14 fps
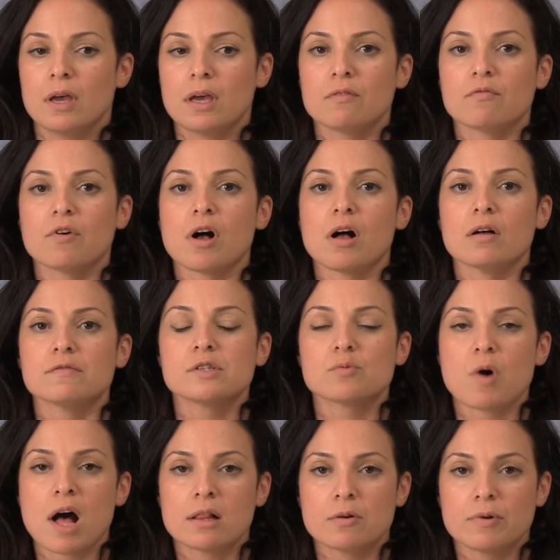involved
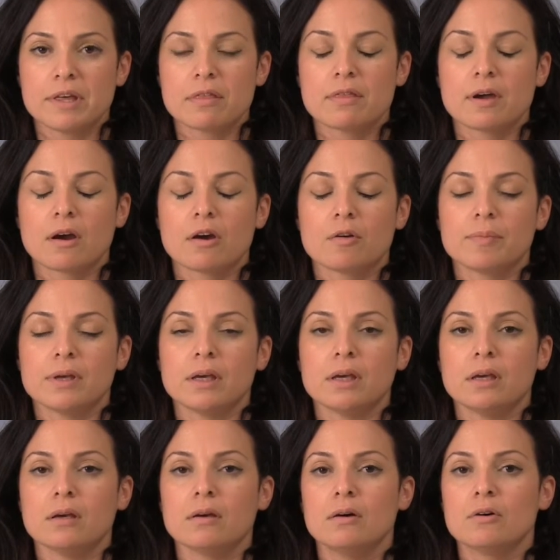swallowing
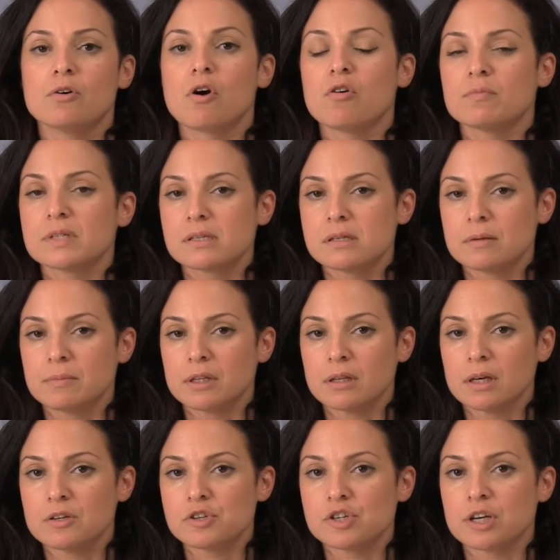therapy, coma
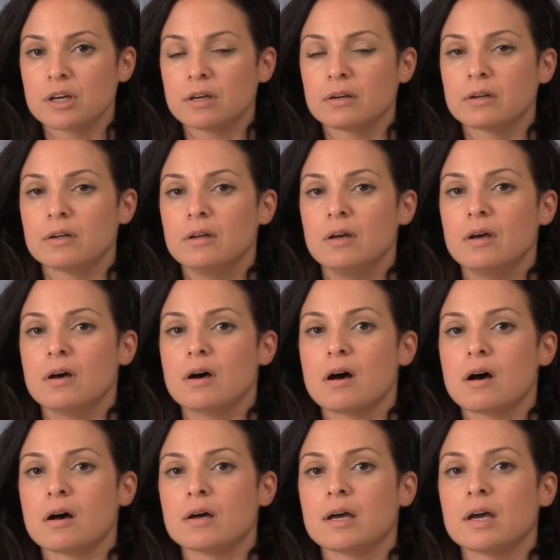stimulation,
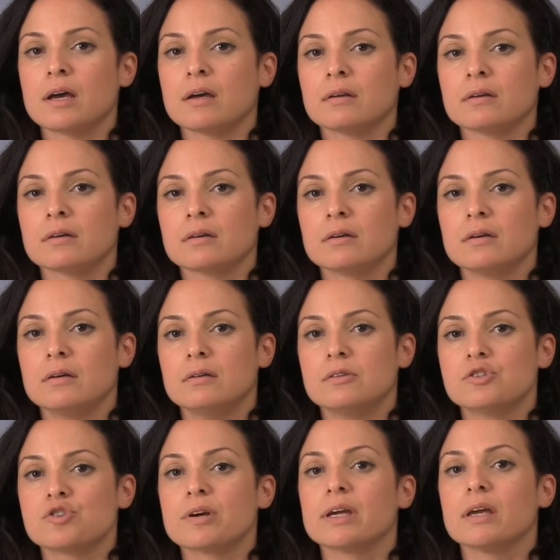uh, and
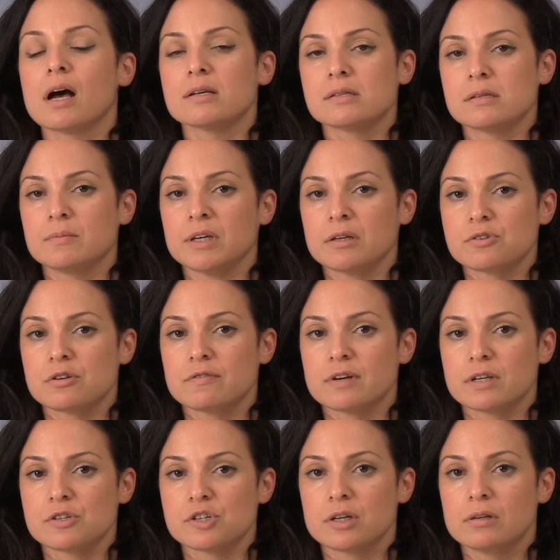tracheostomy
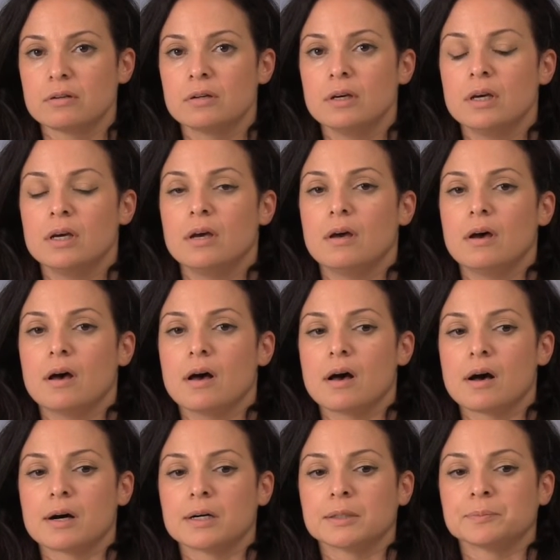intervention.
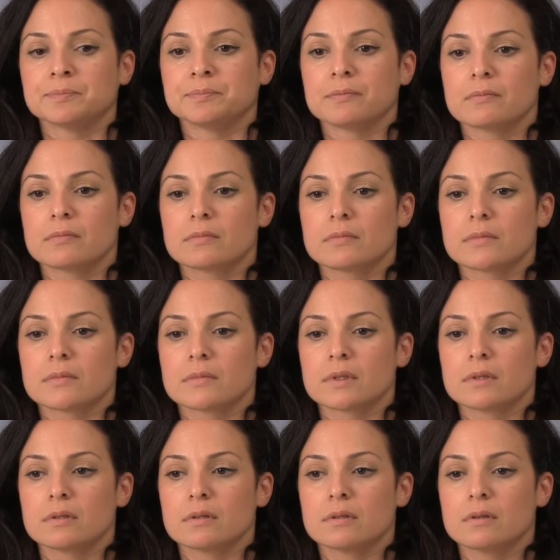Um,
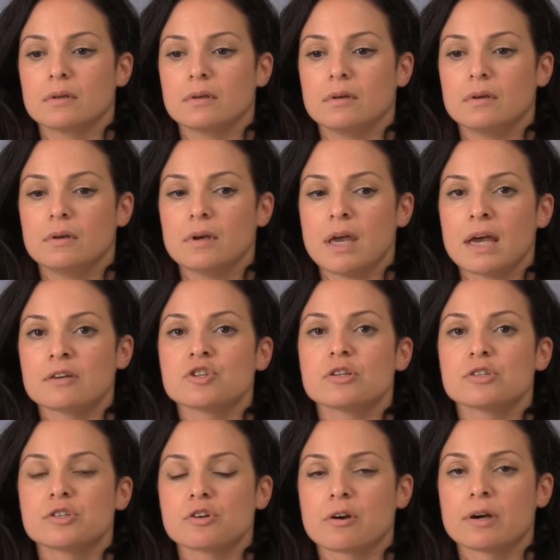
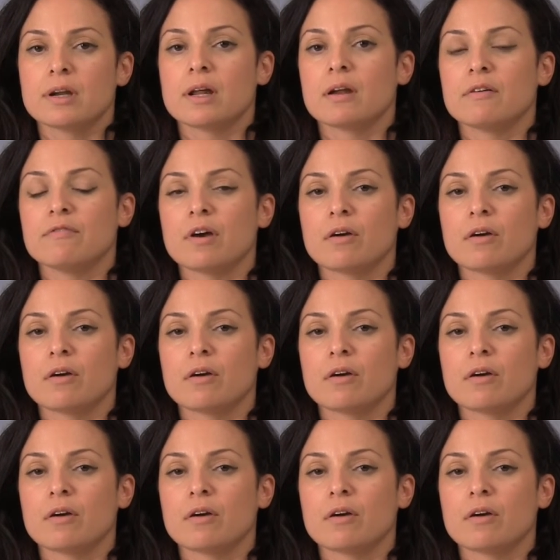Angela started at a